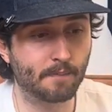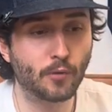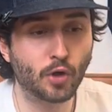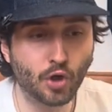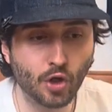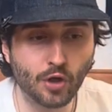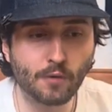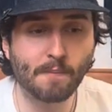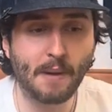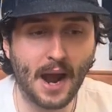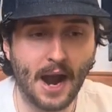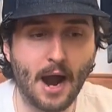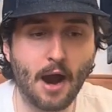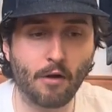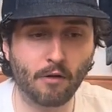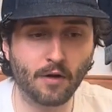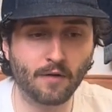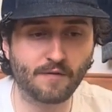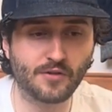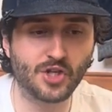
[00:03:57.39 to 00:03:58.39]
good
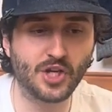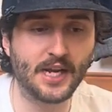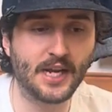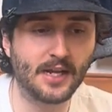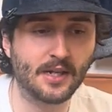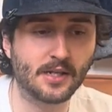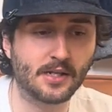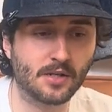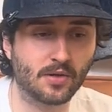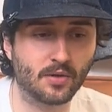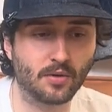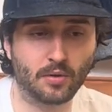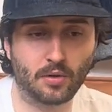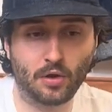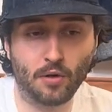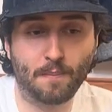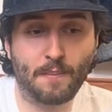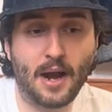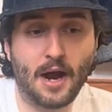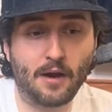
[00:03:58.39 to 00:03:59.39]
pair of jeans or
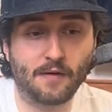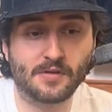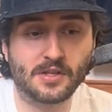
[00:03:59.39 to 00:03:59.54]
good pair of